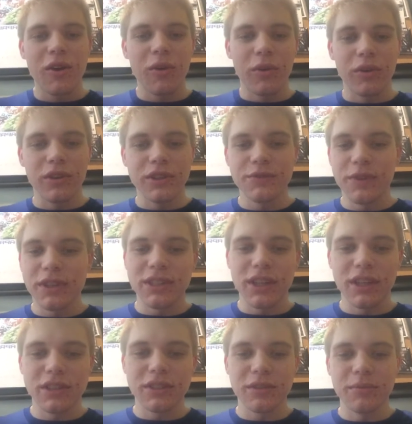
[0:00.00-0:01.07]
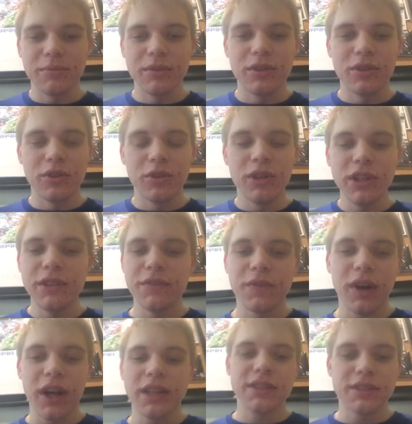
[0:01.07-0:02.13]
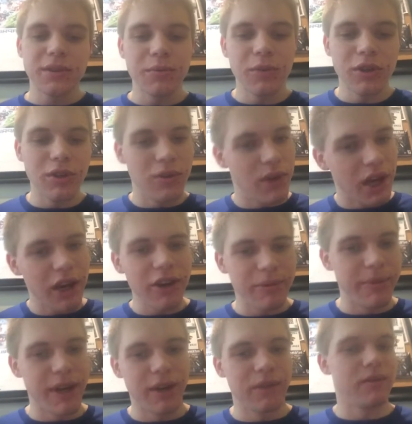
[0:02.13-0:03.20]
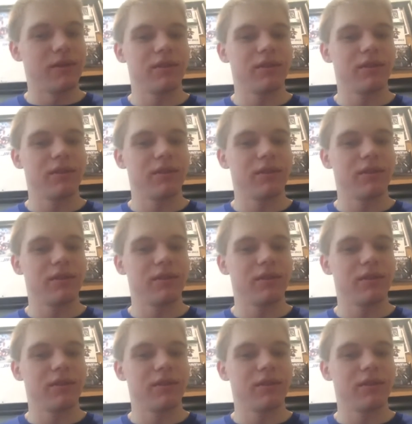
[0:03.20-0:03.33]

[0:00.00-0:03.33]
where his friend tells him, you need to find someone you care about.